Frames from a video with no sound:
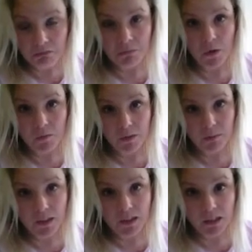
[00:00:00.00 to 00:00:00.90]
Hopefully by
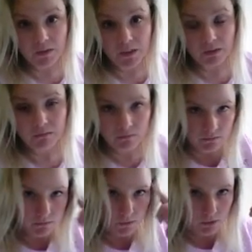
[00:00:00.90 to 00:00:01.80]
the end of it
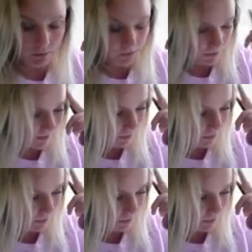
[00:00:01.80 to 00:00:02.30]
we'll all be on the same